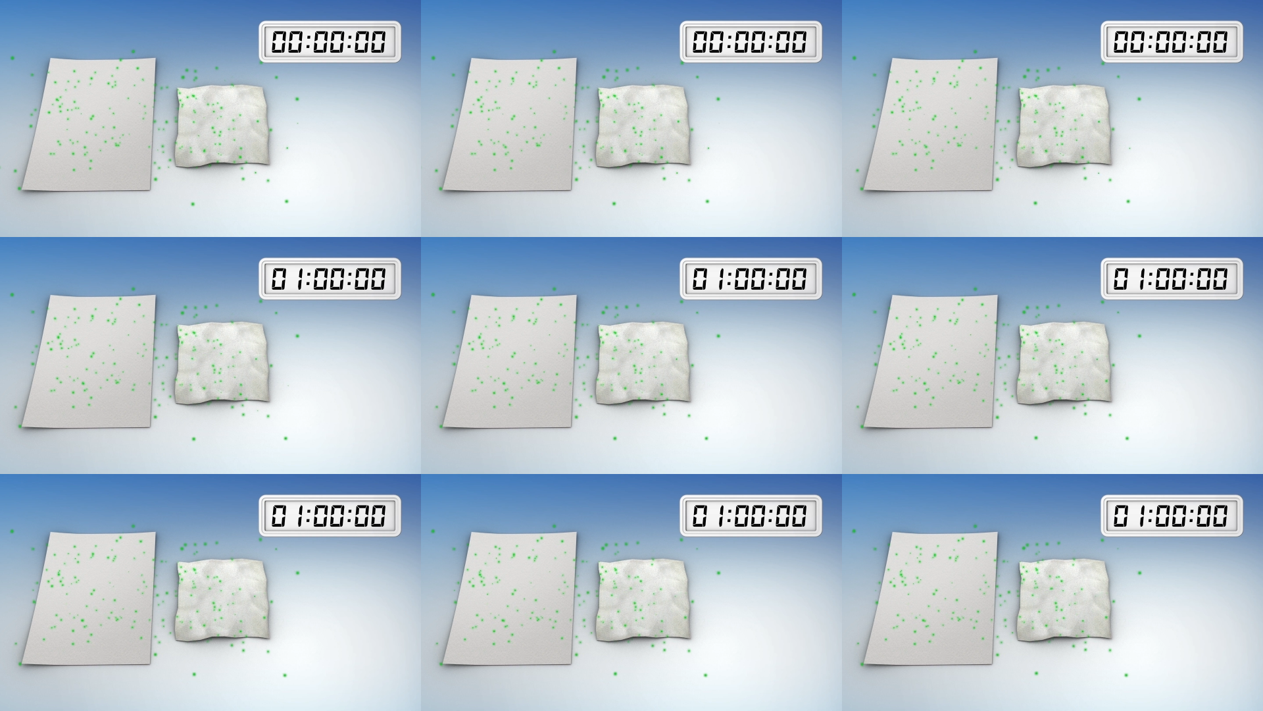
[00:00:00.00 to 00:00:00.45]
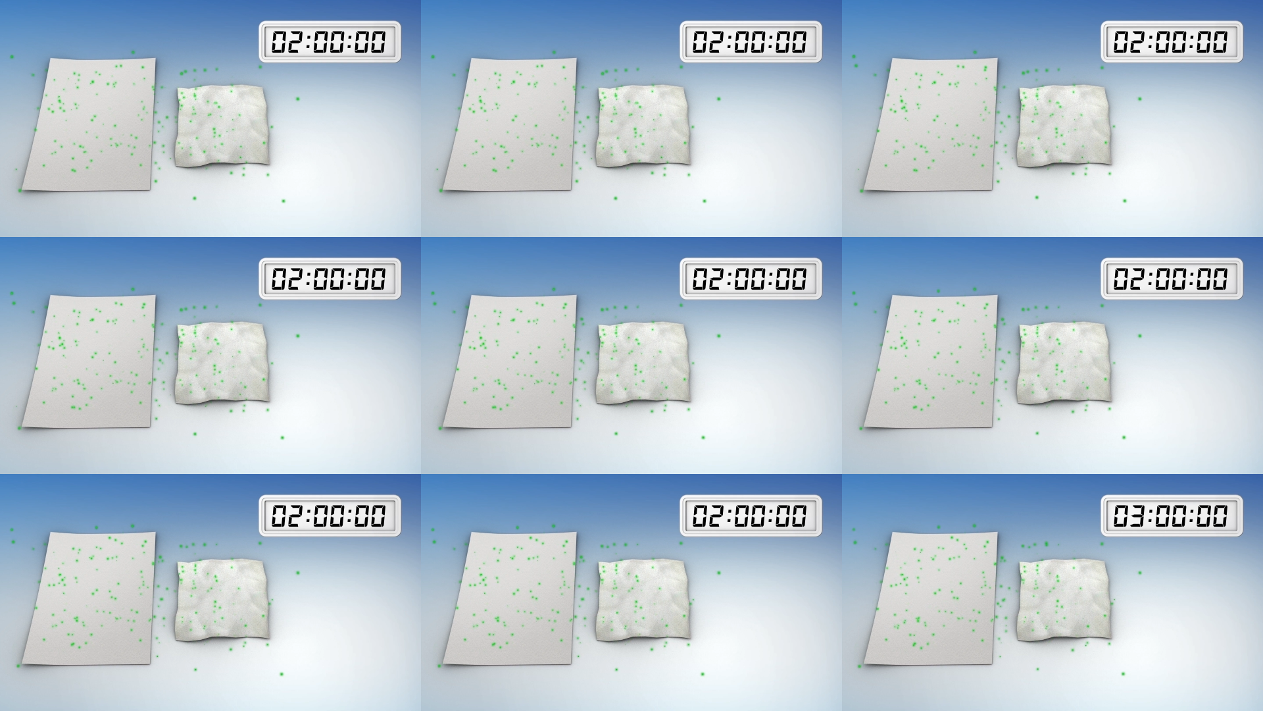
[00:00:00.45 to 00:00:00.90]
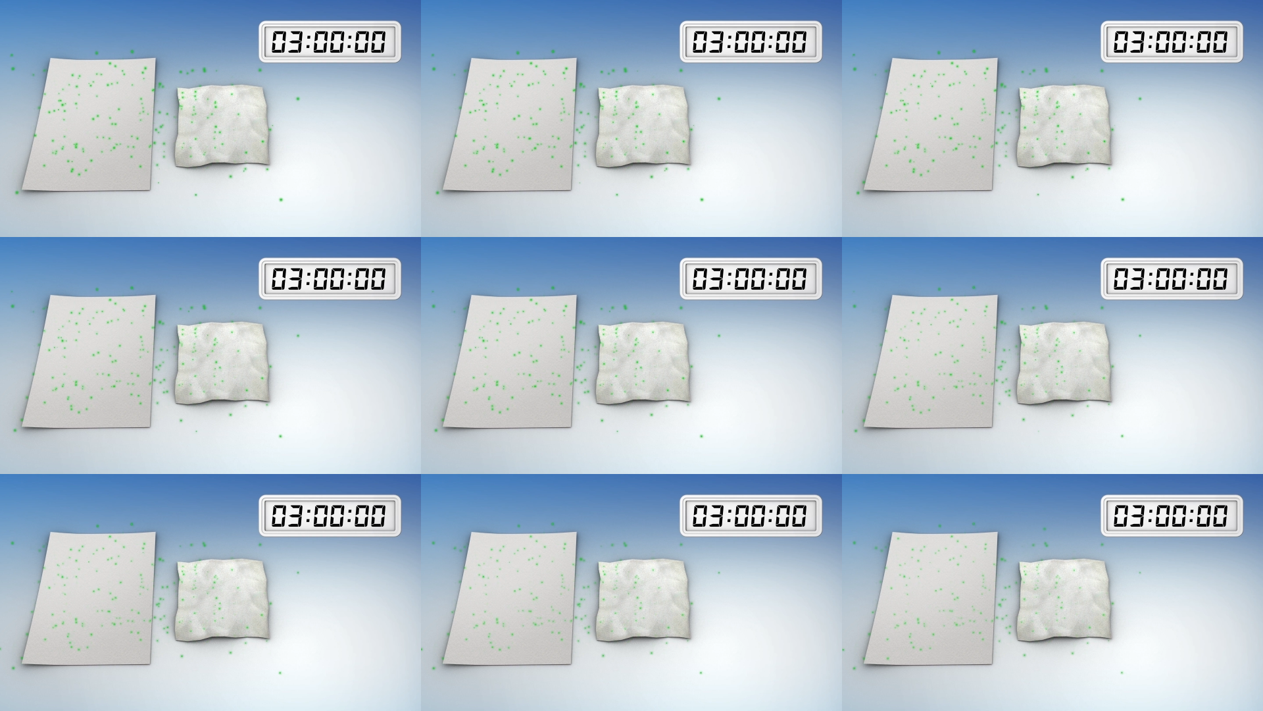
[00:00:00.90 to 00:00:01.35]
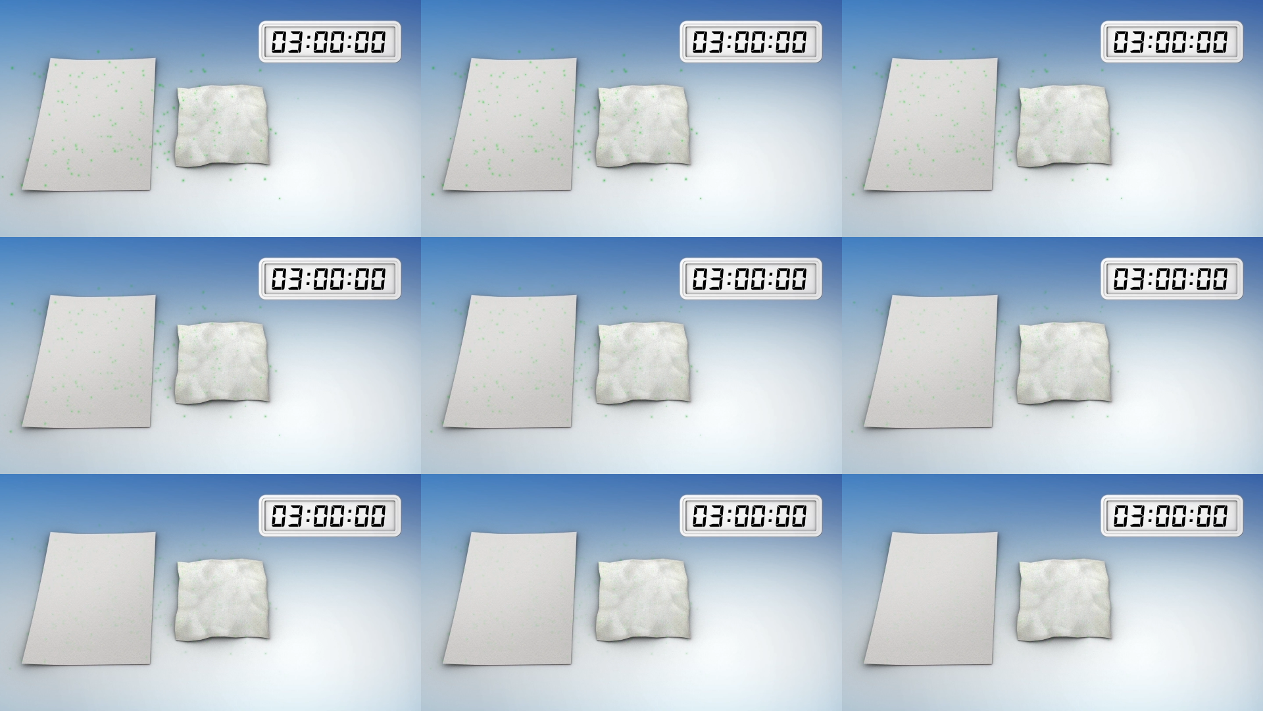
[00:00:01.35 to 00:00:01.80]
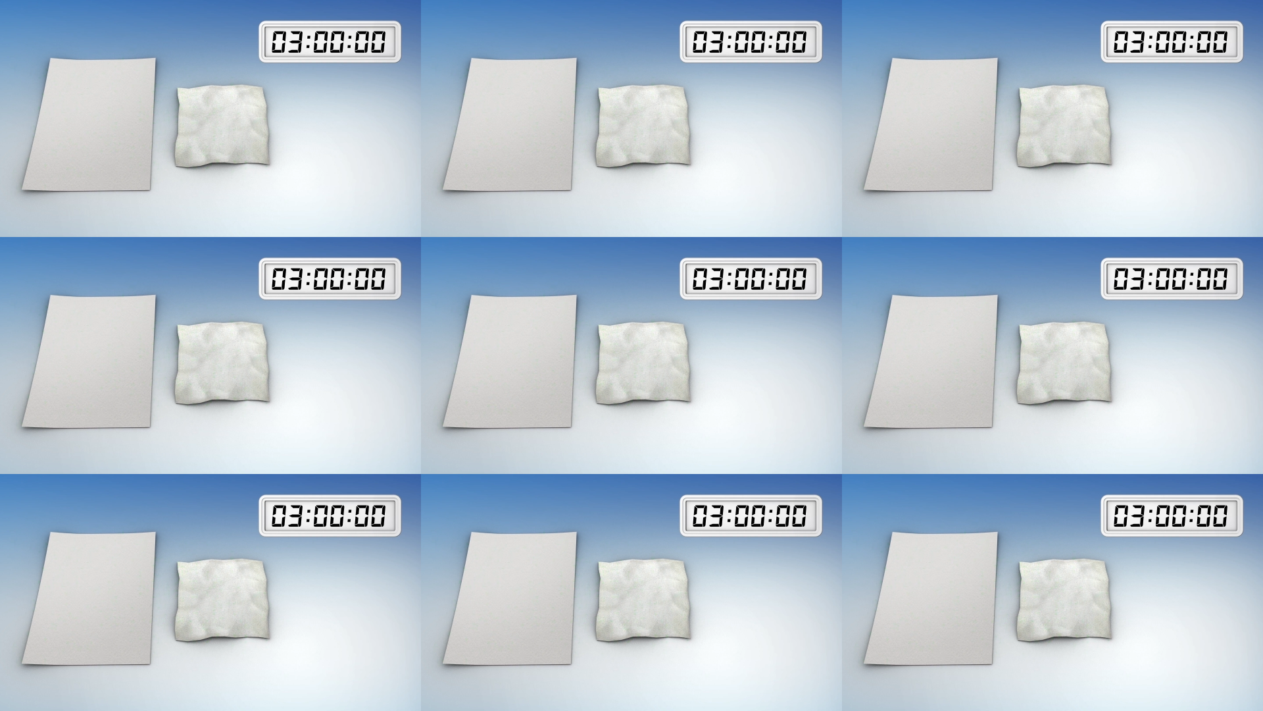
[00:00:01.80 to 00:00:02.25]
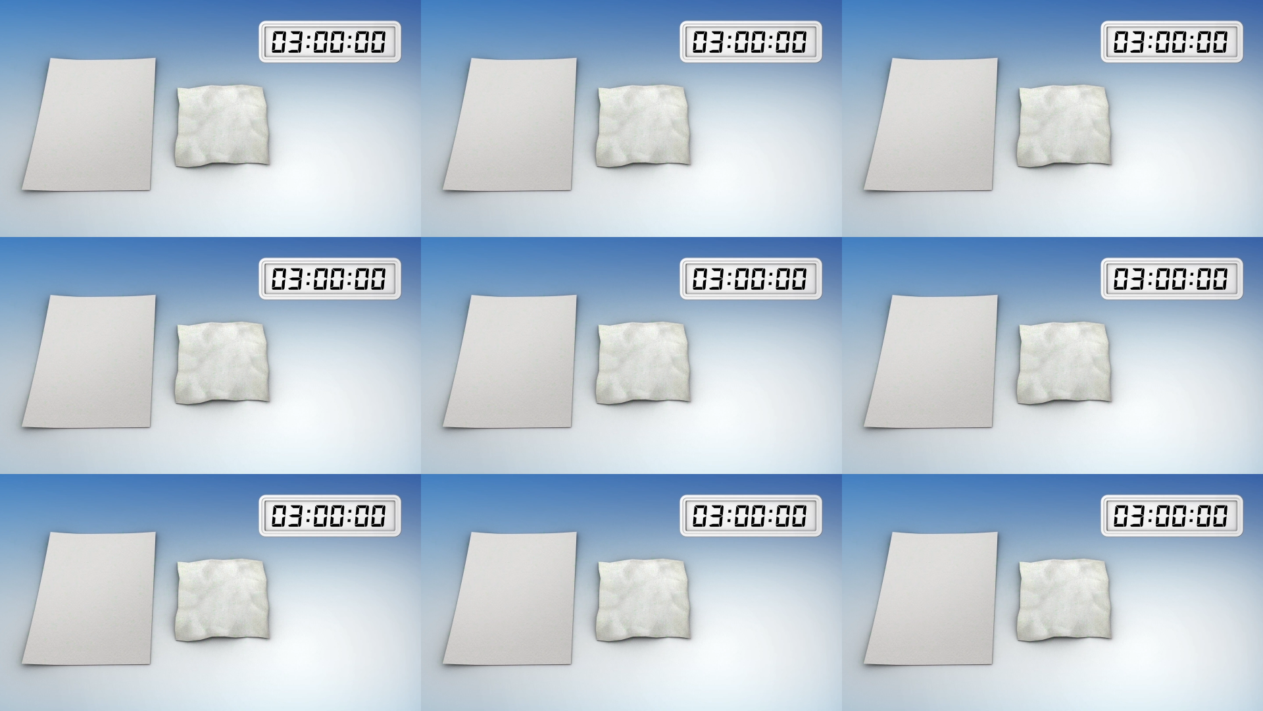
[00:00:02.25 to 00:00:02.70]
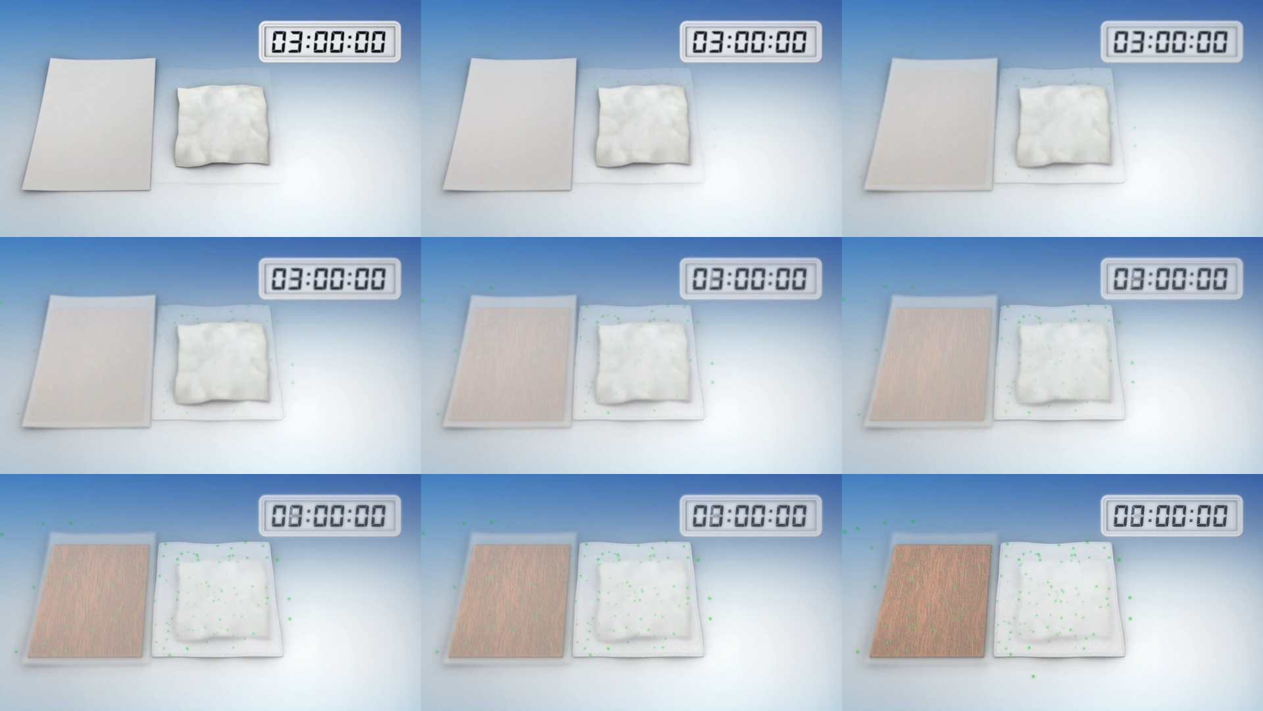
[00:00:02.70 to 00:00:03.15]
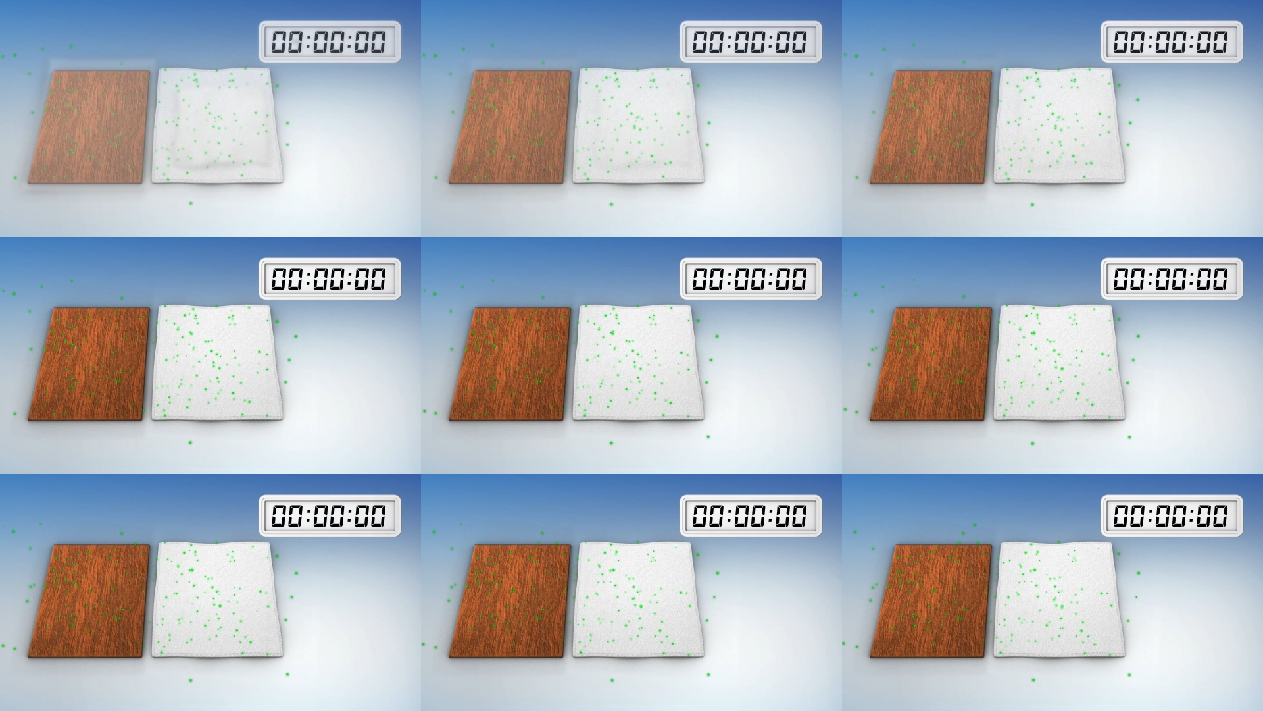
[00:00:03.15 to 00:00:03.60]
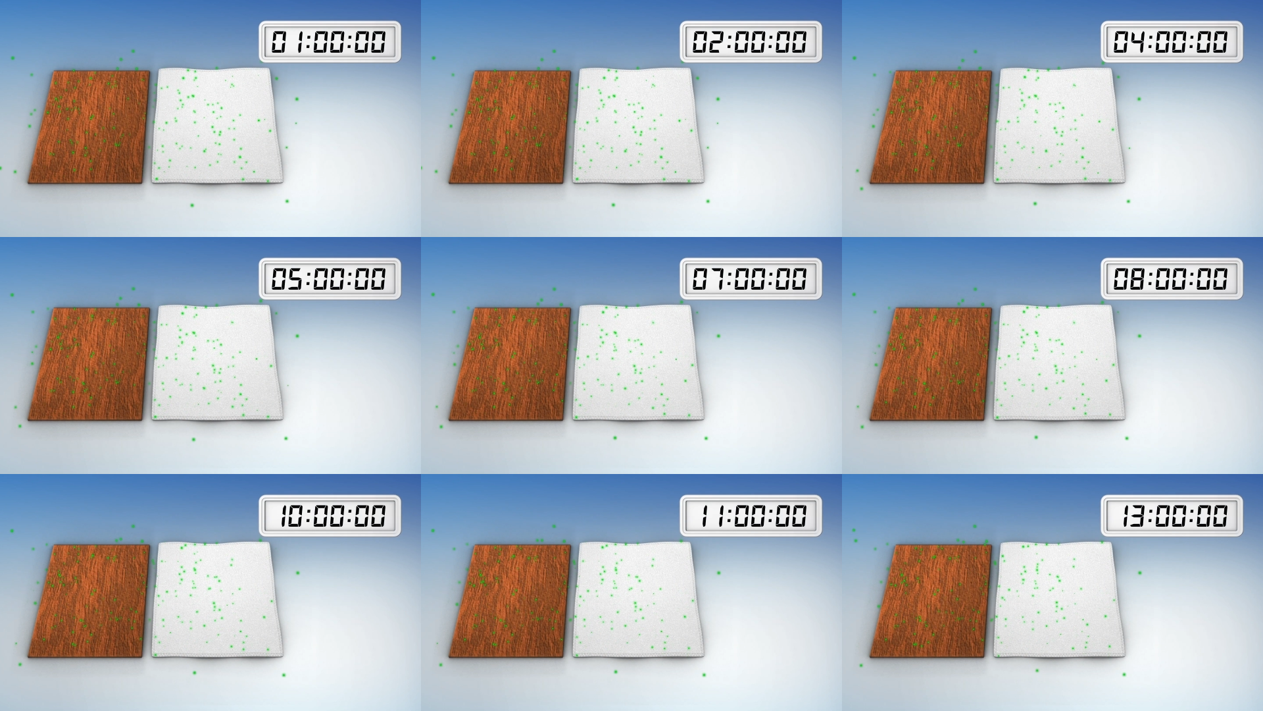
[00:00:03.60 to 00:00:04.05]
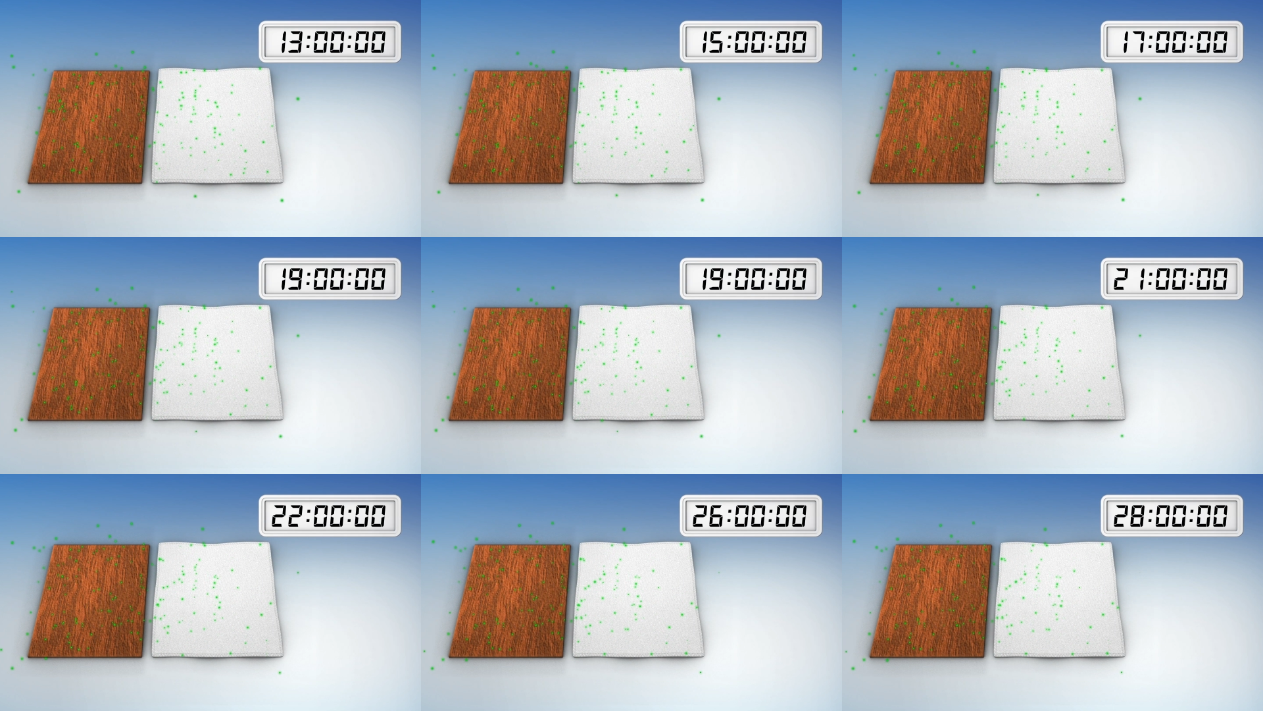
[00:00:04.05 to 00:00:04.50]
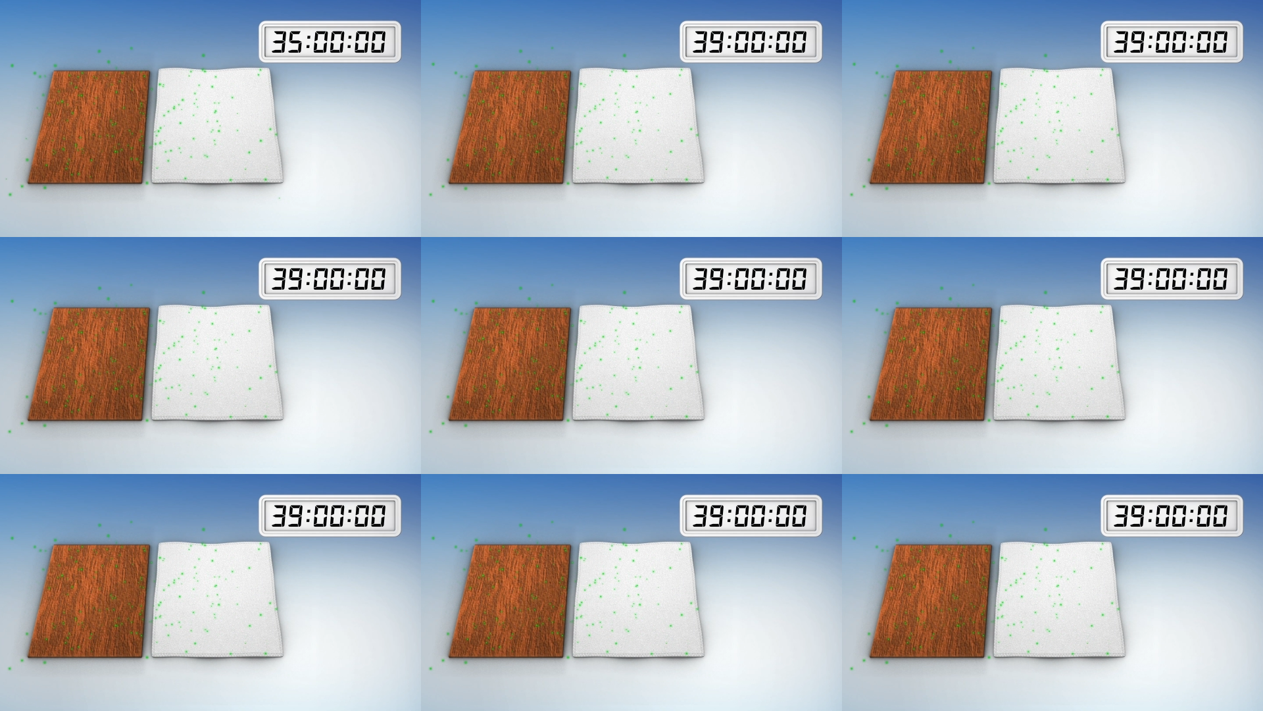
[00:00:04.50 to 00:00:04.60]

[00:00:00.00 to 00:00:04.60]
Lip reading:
Nobody's mouth can be seen.